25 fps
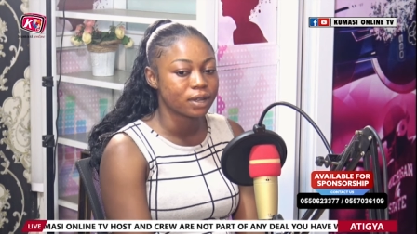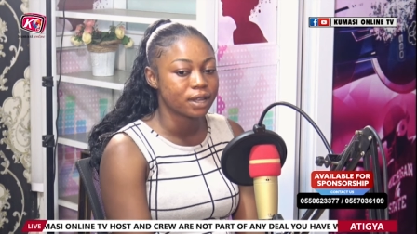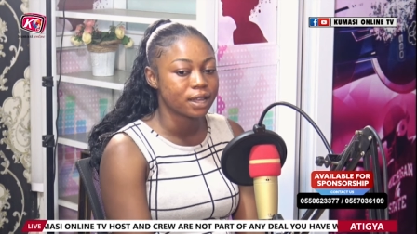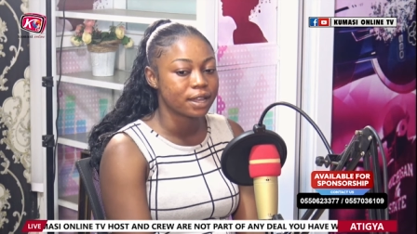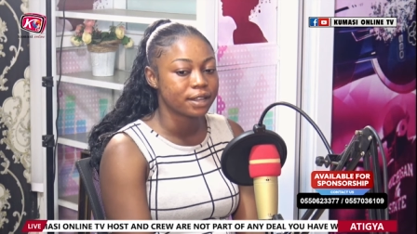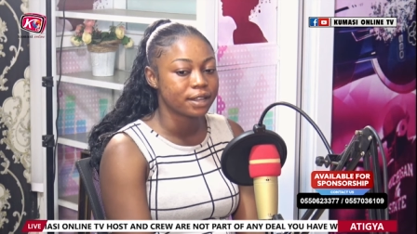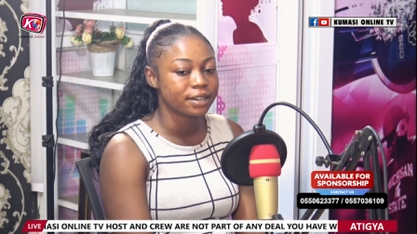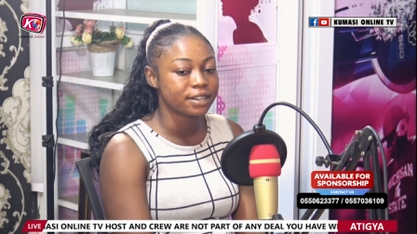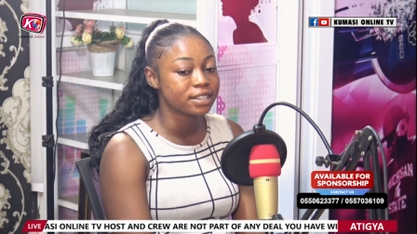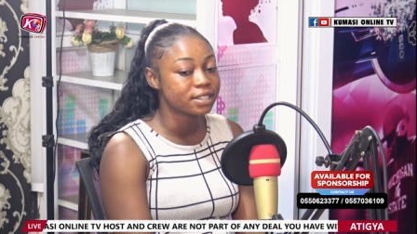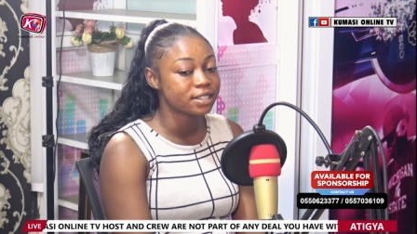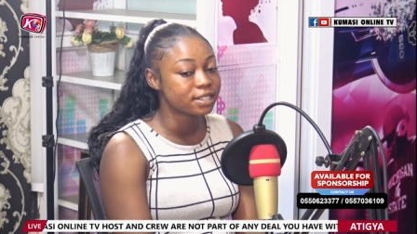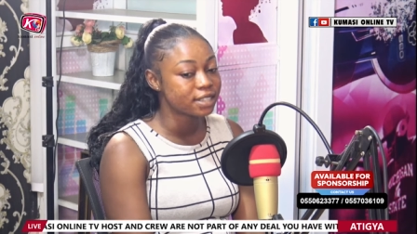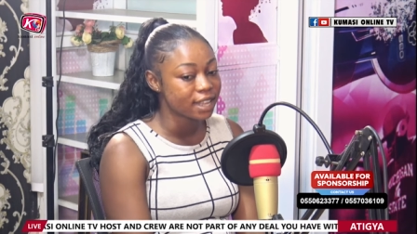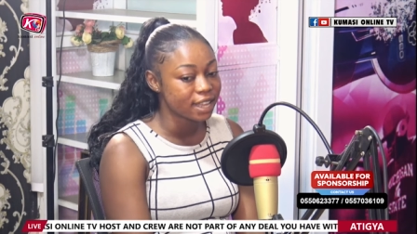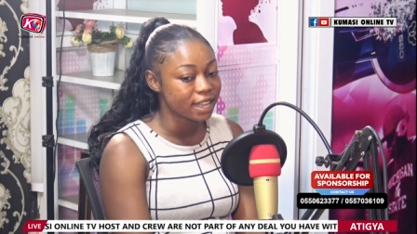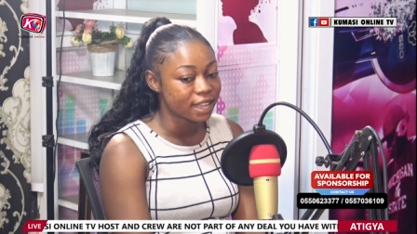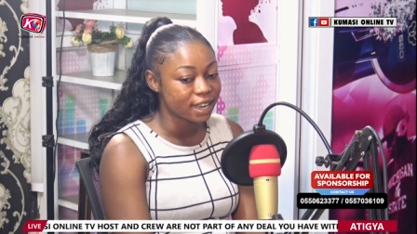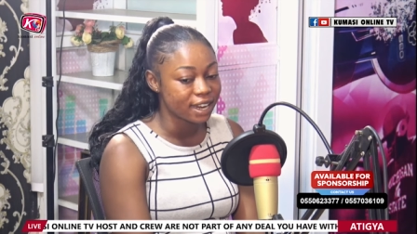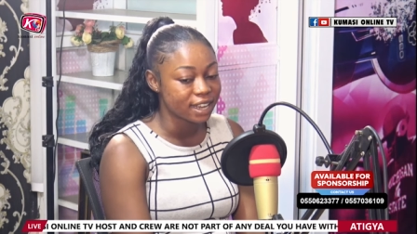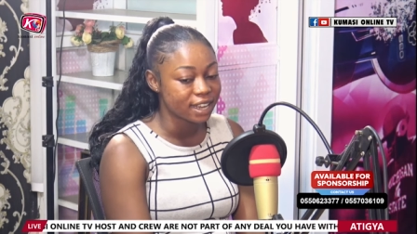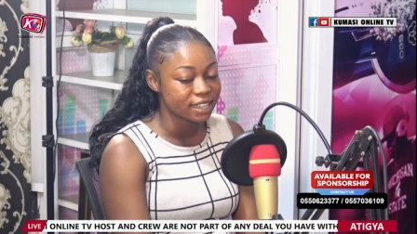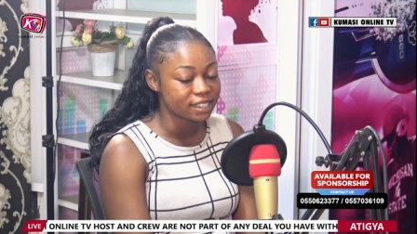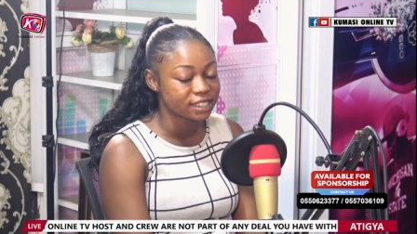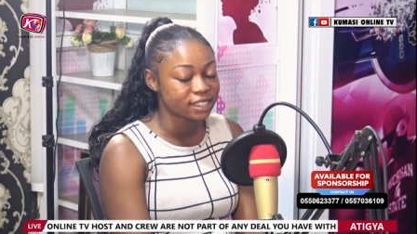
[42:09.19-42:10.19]
And this
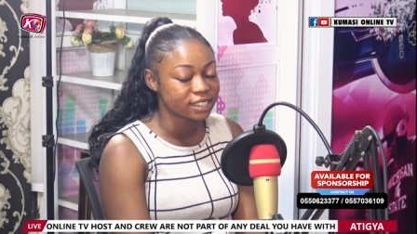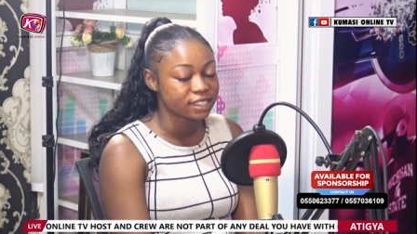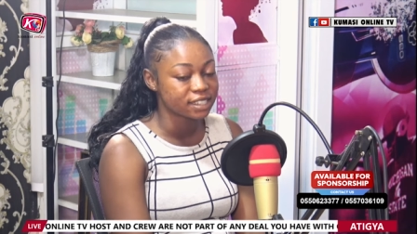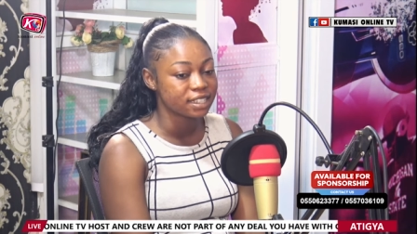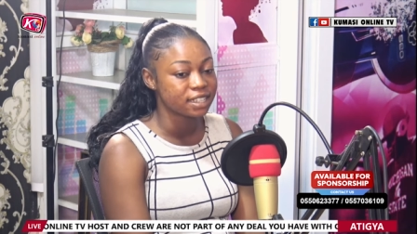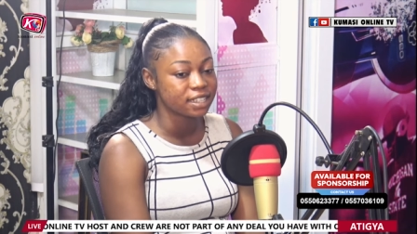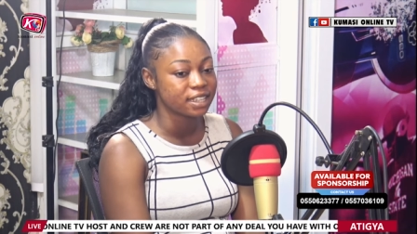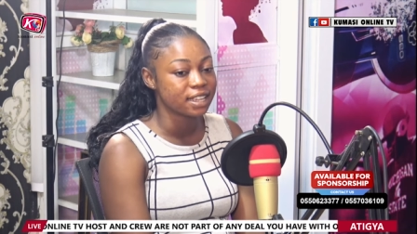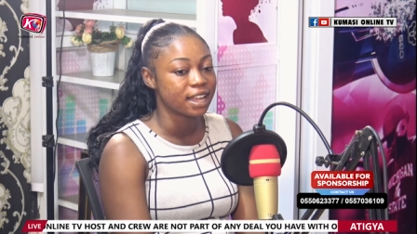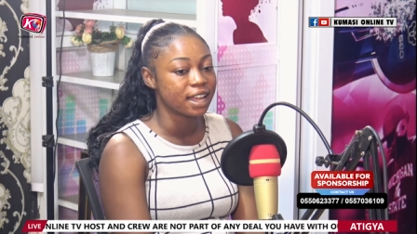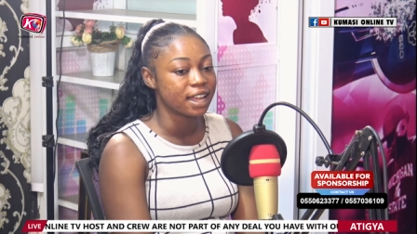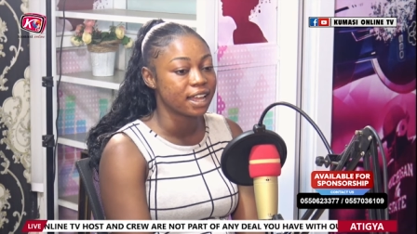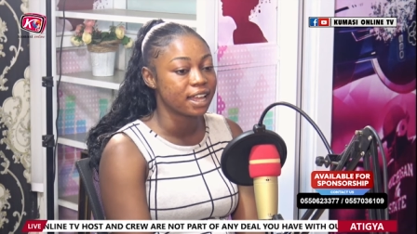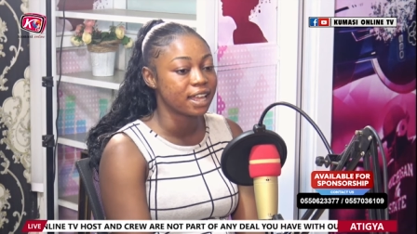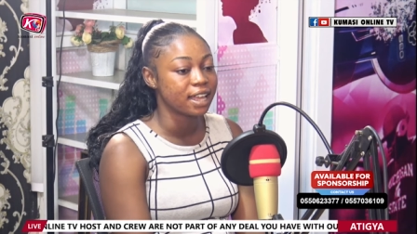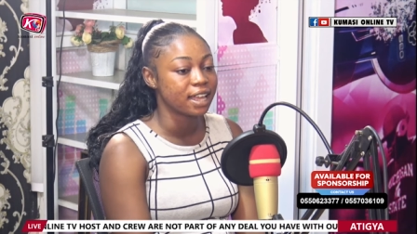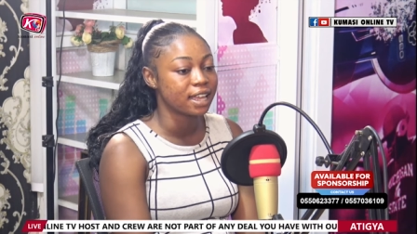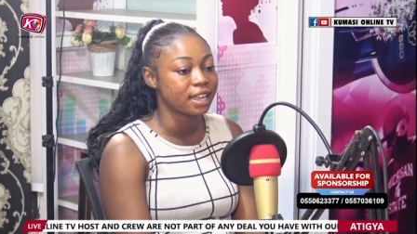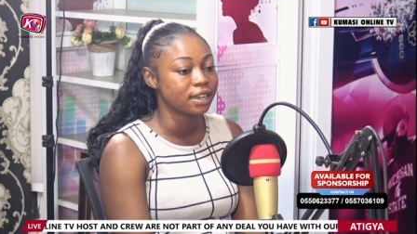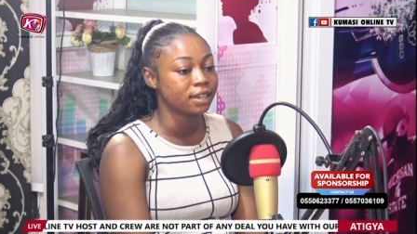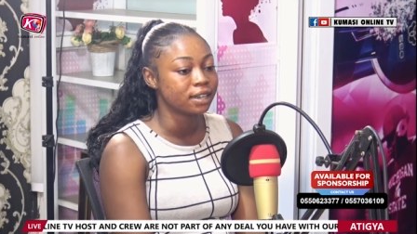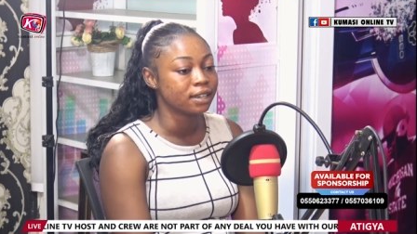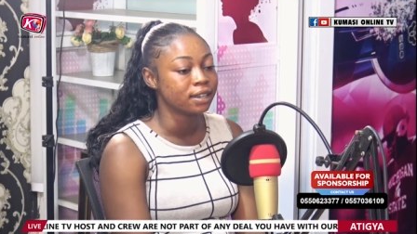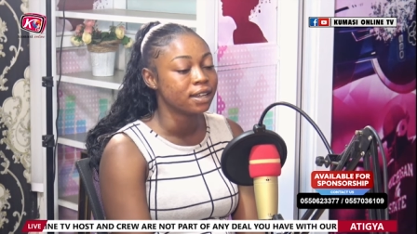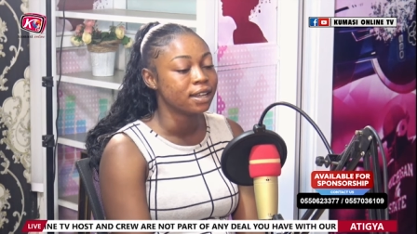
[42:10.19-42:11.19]
election year
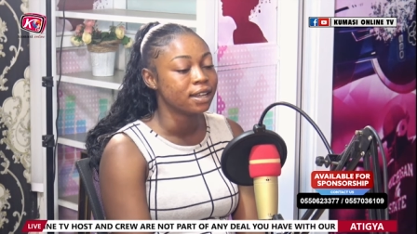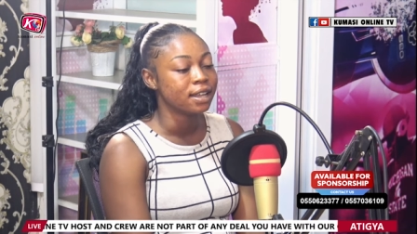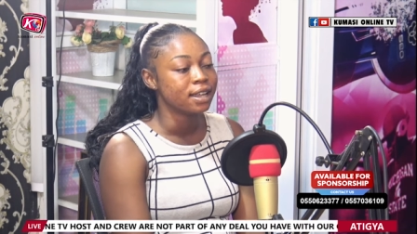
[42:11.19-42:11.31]
and